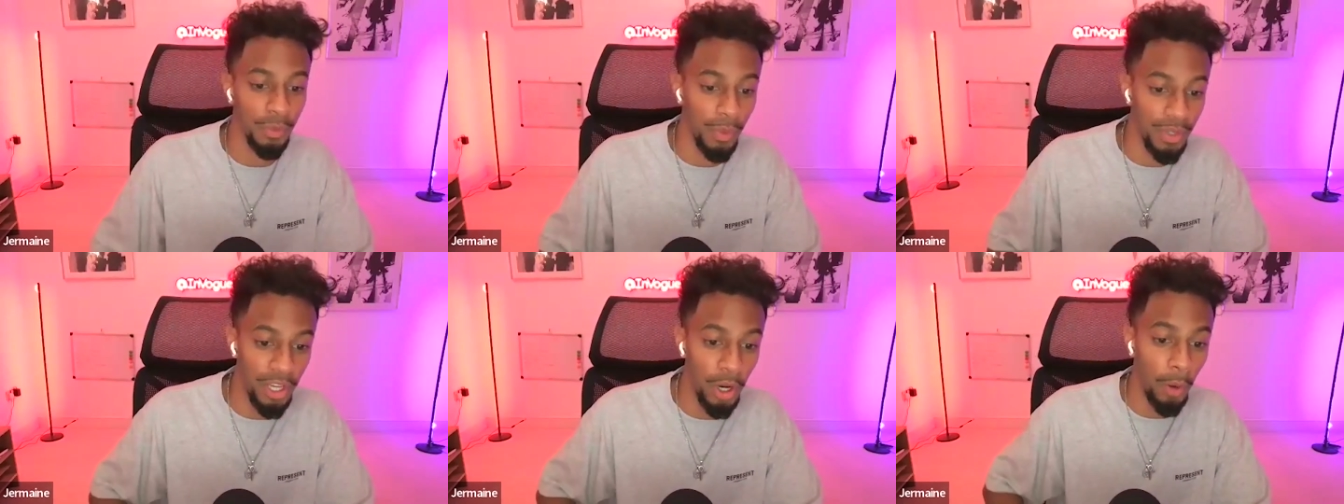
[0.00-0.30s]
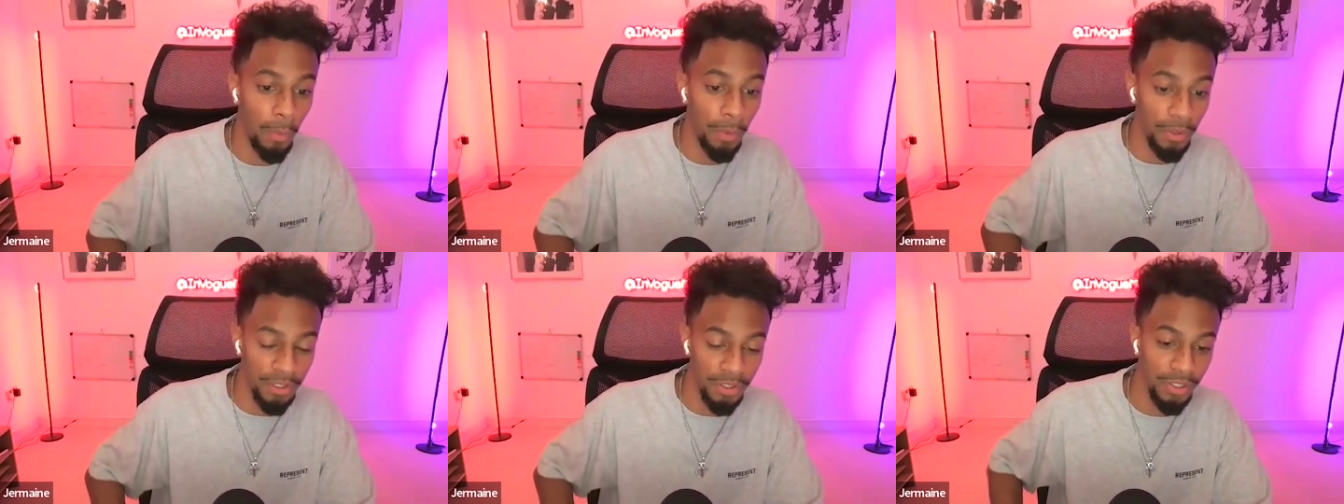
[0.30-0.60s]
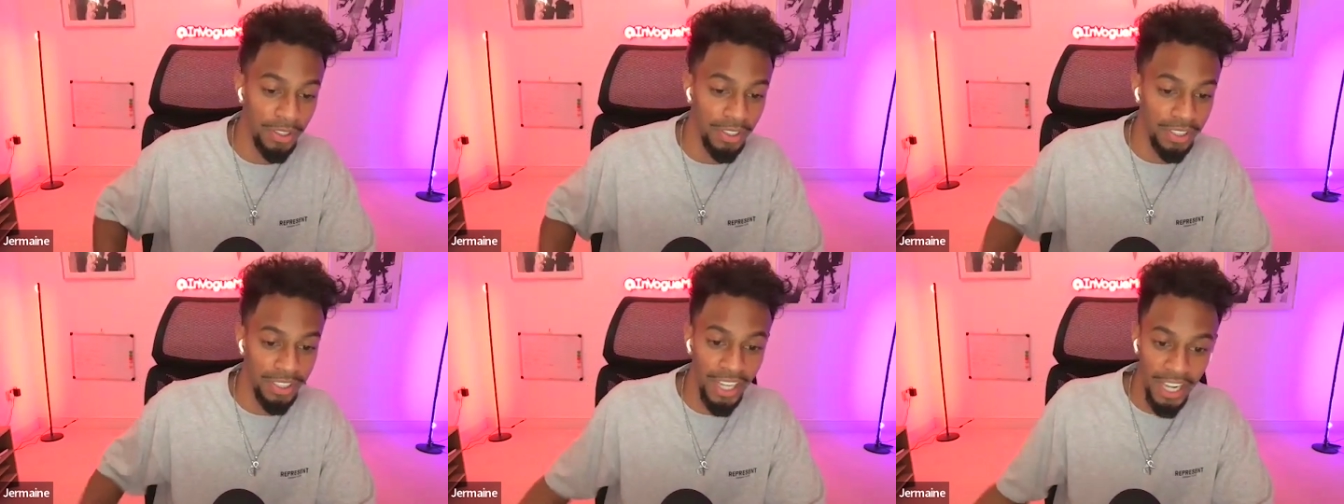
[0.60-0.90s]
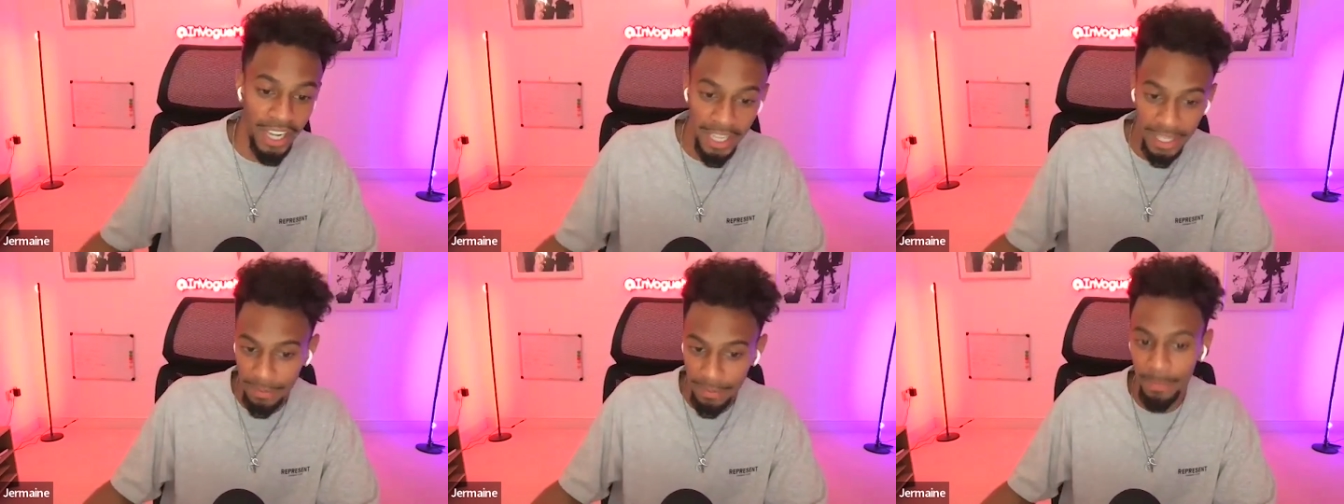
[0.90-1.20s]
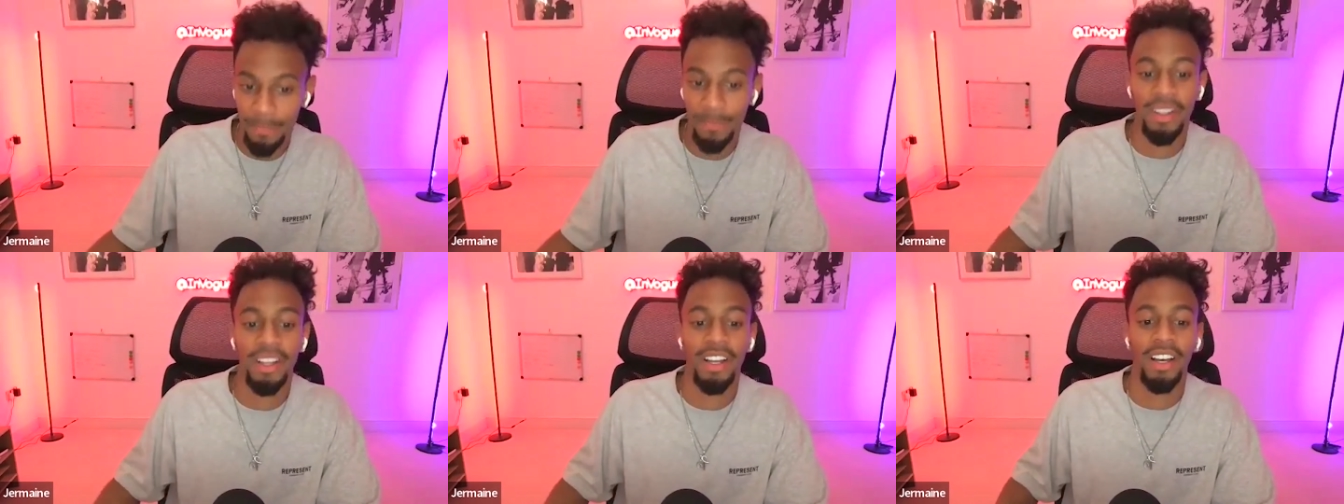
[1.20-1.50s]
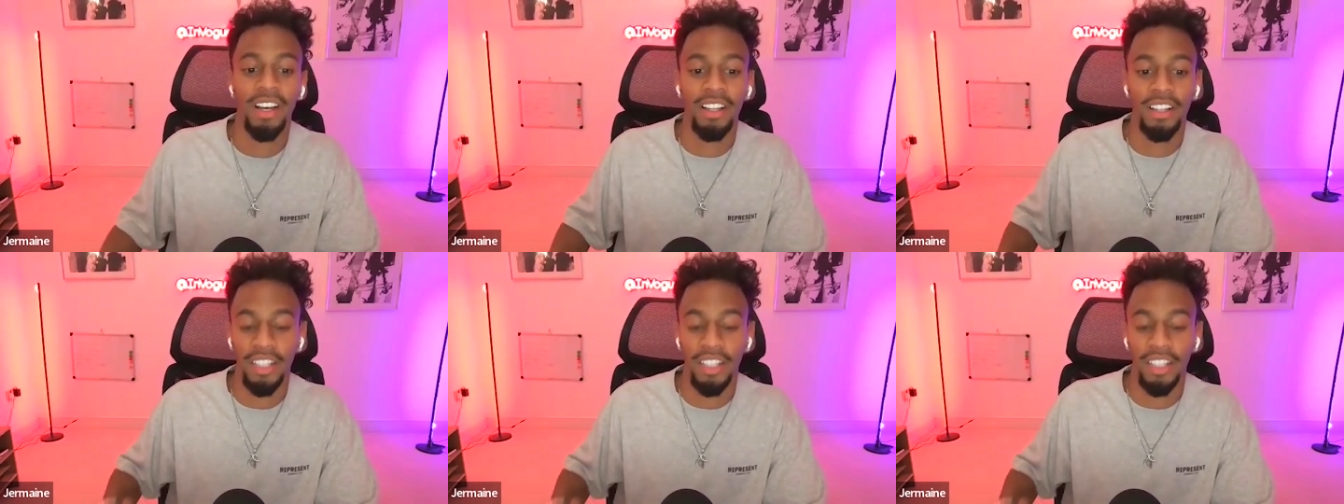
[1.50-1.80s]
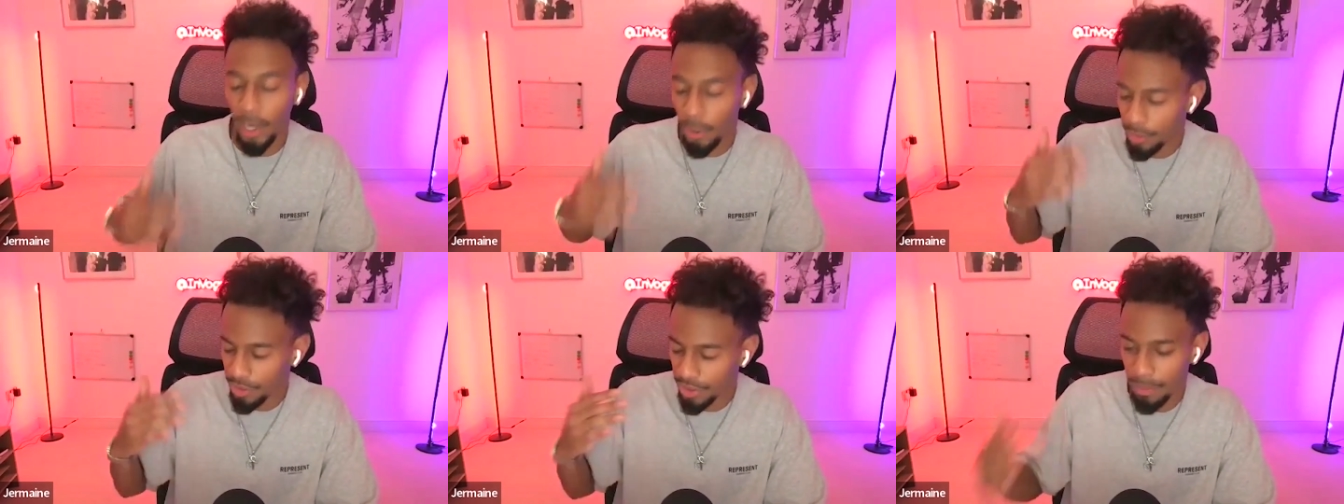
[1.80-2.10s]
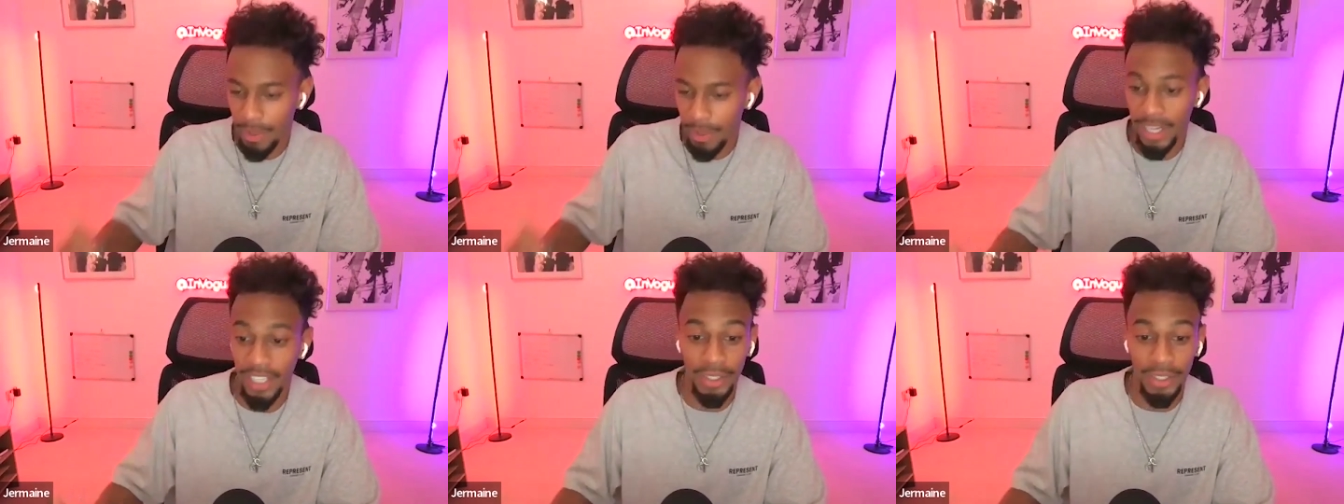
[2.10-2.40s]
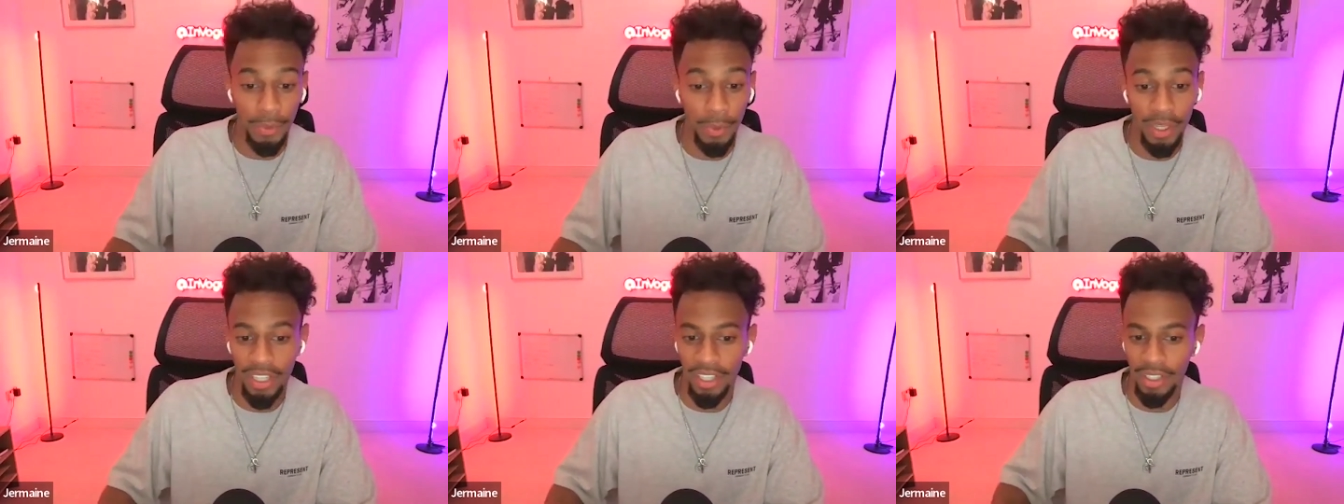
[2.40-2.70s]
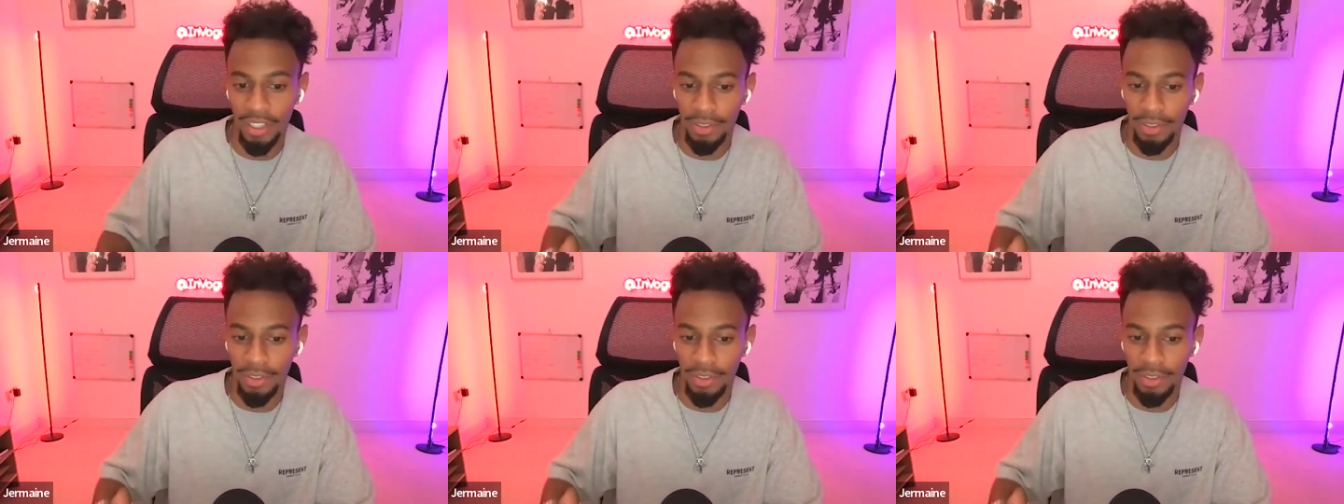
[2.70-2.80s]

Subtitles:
when that opportunity came, like I was debating quitting.